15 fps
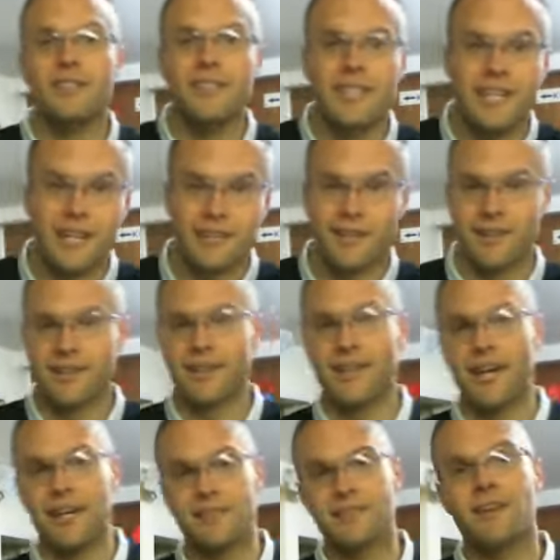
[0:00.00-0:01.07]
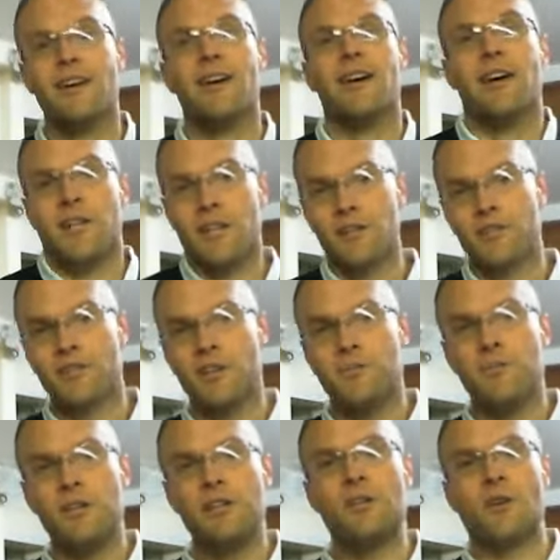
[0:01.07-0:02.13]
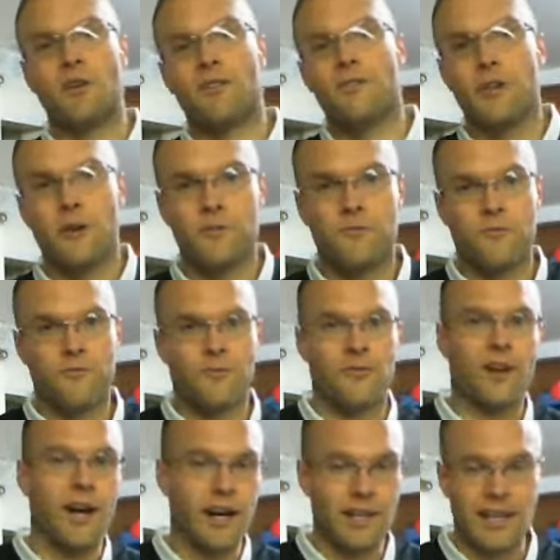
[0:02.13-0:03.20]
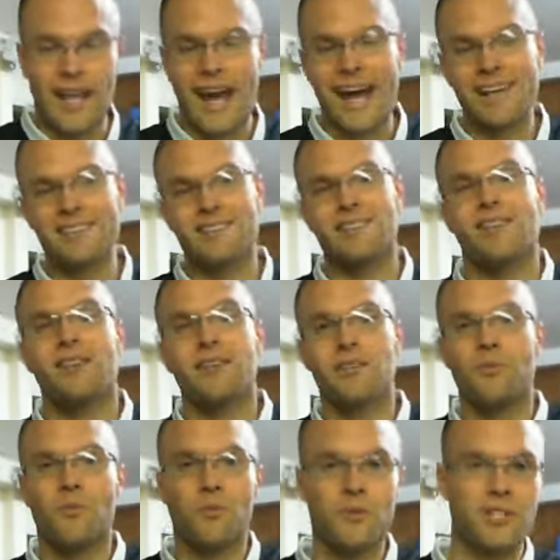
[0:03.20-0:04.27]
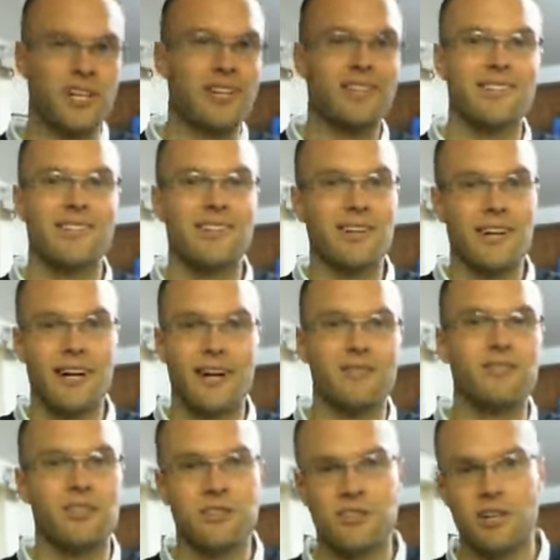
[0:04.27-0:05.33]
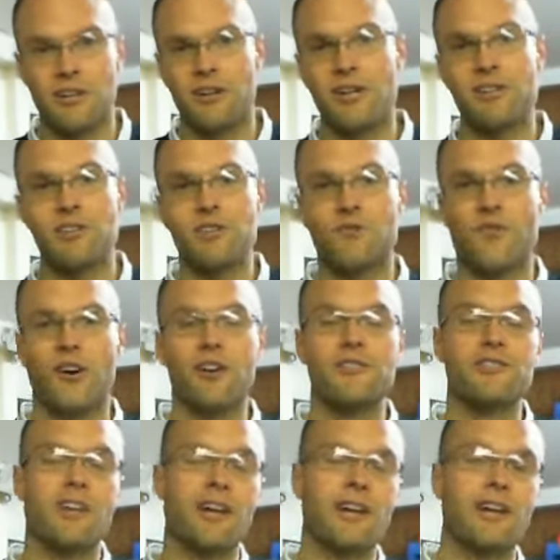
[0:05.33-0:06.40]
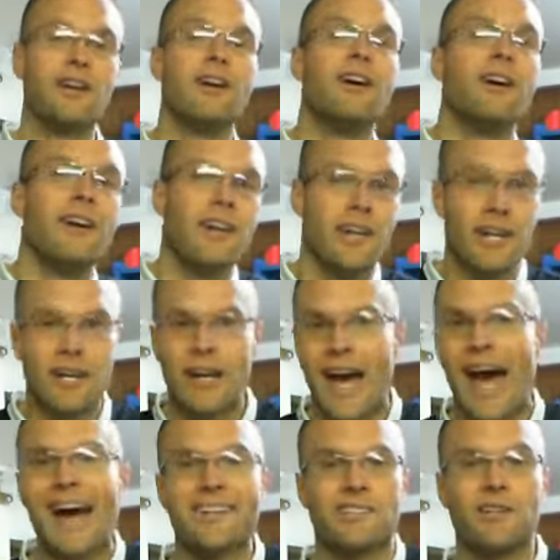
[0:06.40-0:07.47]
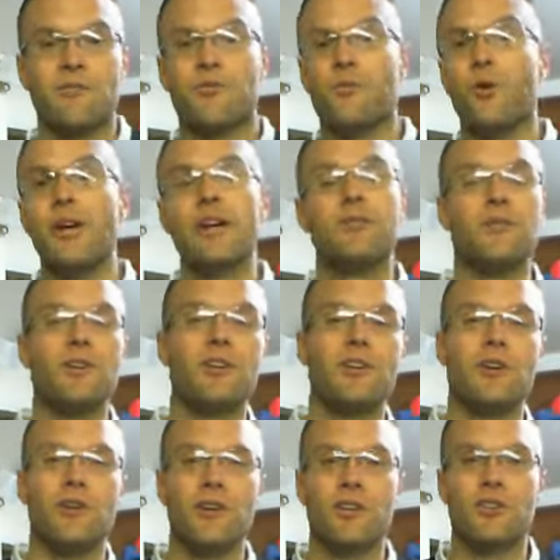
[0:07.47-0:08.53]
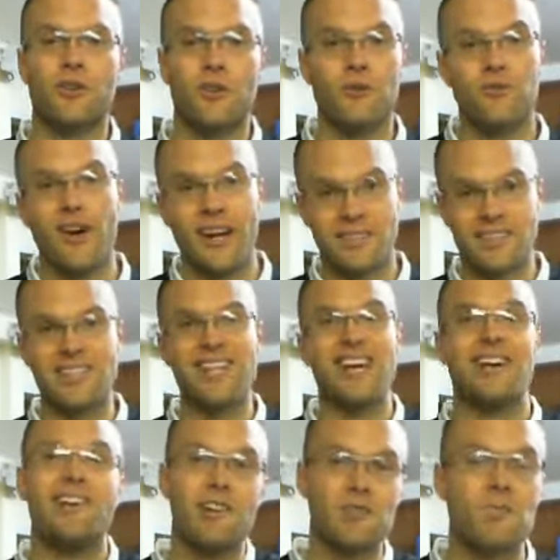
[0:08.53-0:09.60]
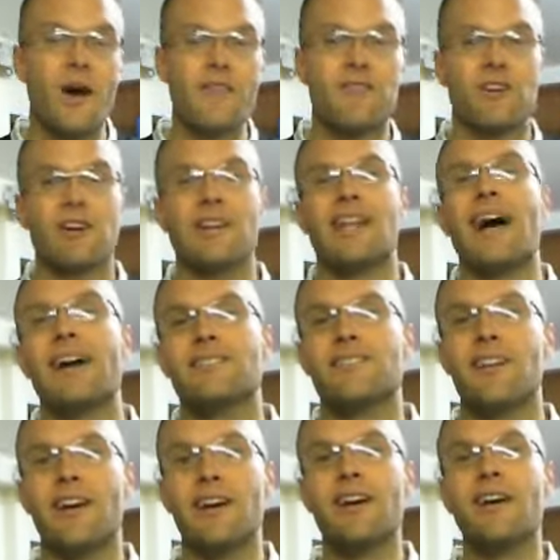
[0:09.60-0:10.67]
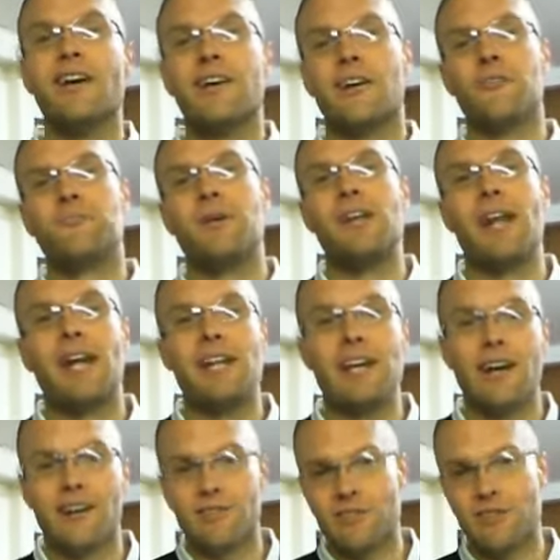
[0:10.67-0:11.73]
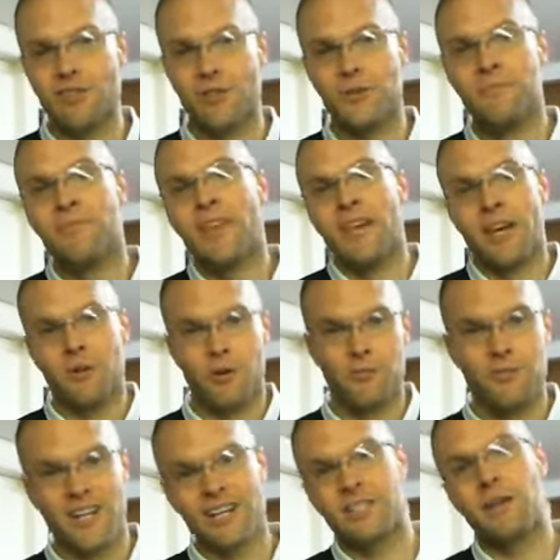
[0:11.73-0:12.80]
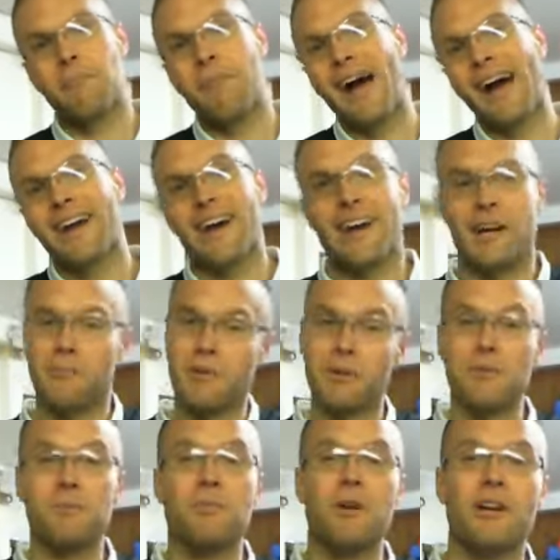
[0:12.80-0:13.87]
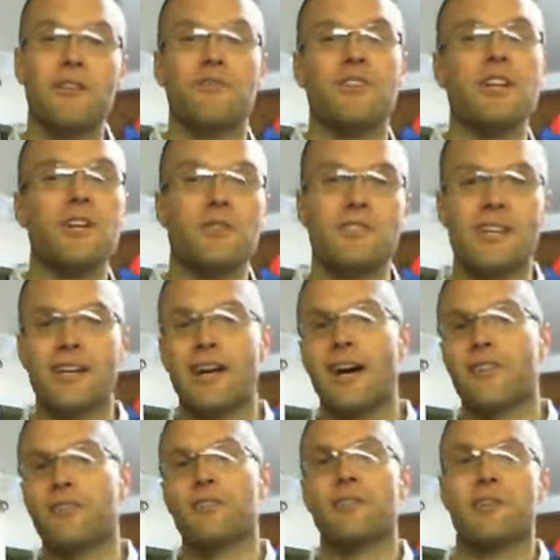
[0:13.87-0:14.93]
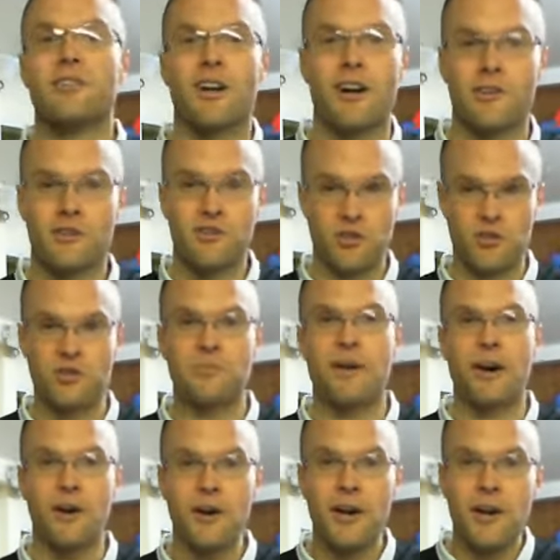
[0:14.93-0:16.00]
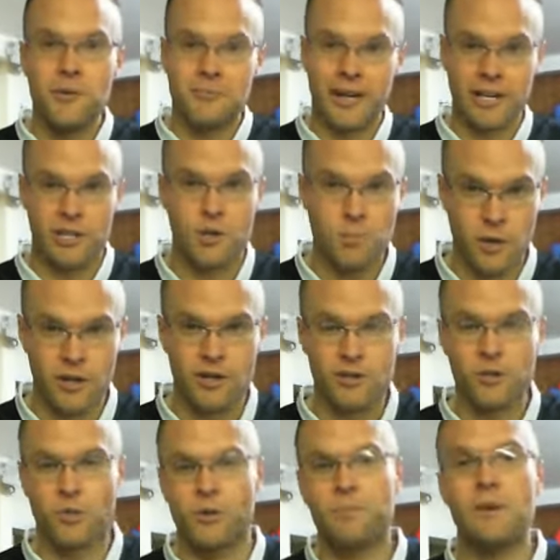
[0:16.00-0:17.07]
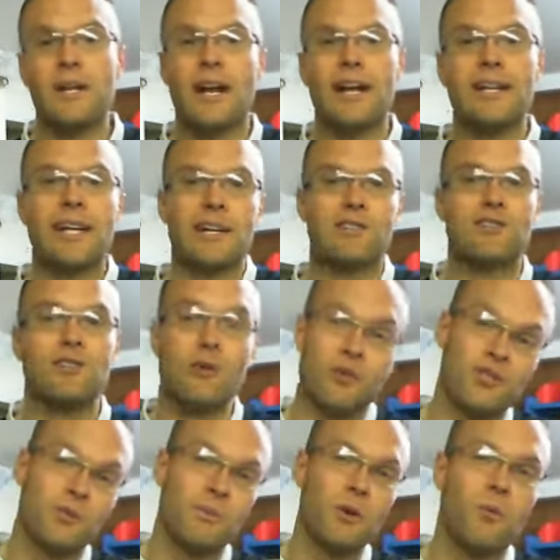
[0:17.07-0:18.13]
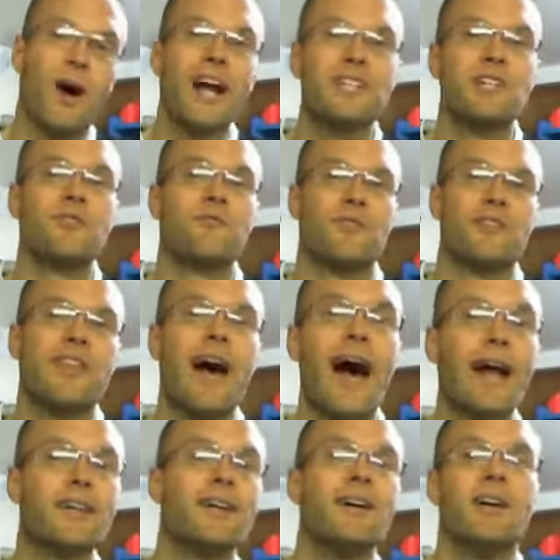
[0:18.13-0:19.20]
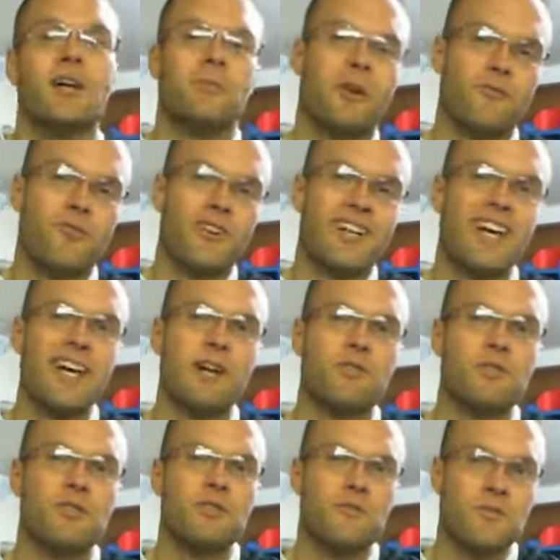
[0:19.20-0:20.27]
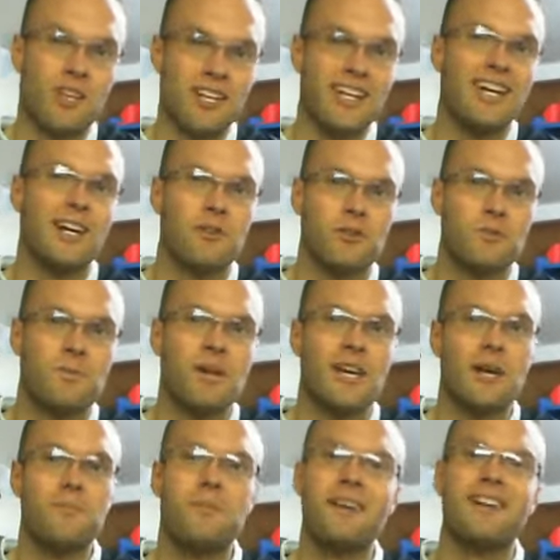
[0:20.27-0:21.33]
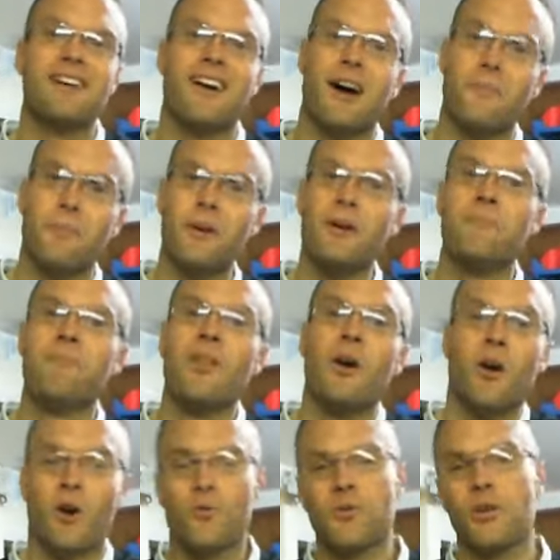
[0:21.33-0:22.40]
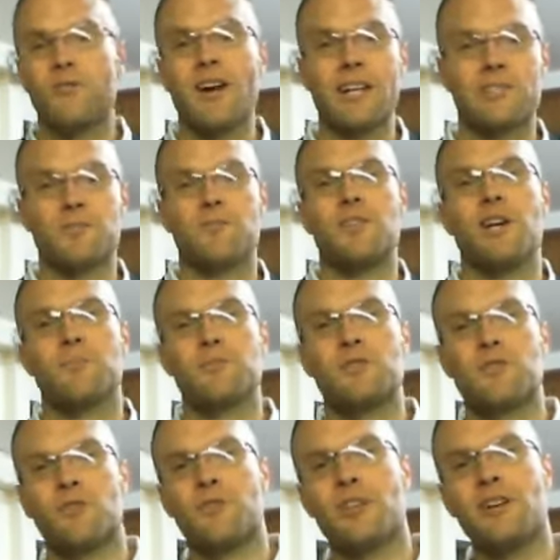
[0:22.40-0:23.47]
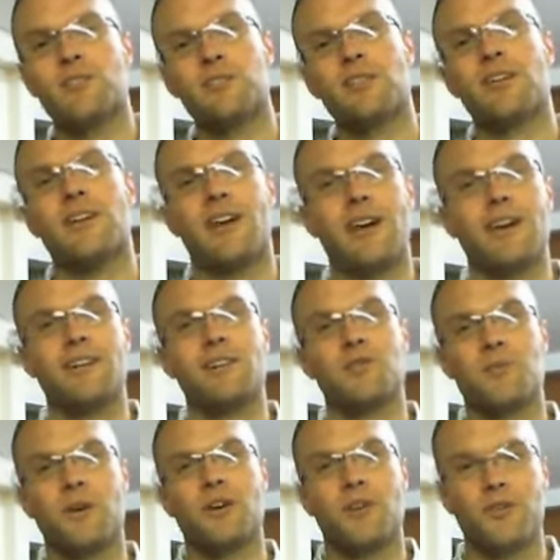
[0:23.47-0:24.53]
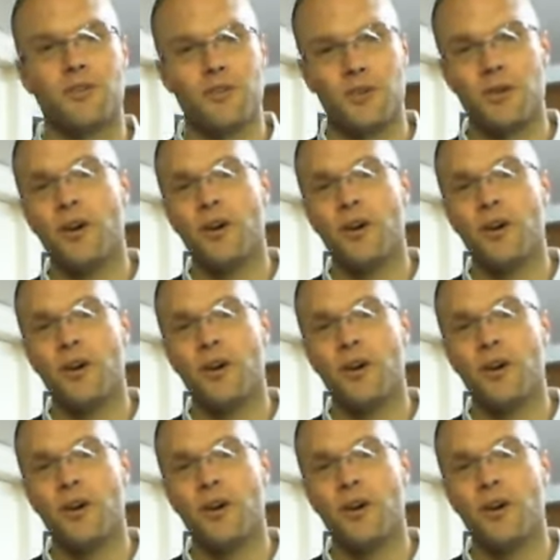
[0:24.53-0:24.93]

the end nonetheless. This is going to be your last disc of the series as far as on a active week when you're going through. In fact, today is my very last day of P90X2. And reflecting back on it, I'm going to be putting a video together that talks just about my experience with P90X2. So be watching for that. But for today it was P.A.P upper. Hopefully you've got some tips through this, and as we go through